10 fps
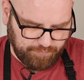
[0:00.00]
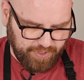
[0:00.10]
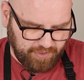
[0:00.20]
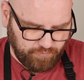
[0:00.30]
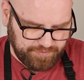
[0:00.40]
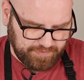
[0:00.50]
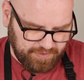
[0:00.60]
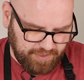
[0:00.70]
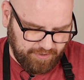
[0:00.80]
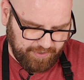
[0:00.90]
brown ones in
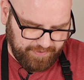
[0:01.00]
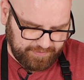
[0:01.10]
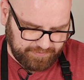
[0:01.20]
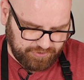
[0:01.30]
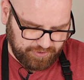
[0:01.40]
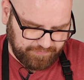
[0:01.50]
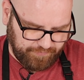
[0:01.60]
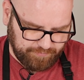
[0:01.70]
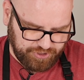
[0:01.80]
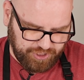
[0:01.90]
here. I think that's just
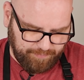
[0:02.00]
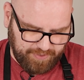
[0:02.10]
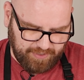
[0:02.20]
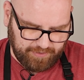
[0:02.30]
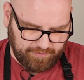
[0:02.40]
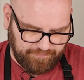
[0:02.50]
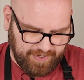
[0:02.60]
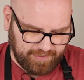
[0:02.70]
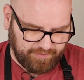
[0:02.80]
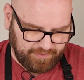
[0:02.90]
from shipping and the
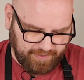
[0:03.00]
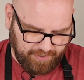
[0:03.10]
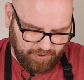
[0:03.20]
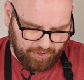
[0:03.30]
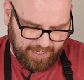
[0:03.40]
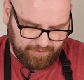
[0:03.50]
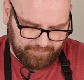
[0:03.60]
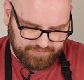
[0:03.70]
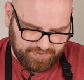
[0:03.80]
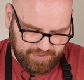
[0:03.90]
fact that they are out
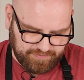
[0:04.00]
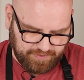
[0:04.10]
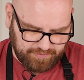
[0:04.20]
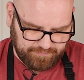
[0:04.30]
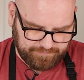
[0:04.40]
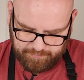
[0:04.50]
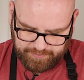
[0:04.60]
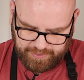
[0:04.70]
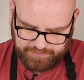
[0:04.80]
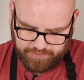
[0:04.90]
of season,
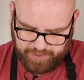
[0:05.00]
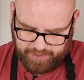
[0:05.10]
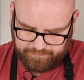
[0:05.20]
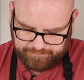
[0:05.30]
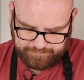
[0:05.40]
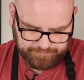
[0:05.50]
but that's okay.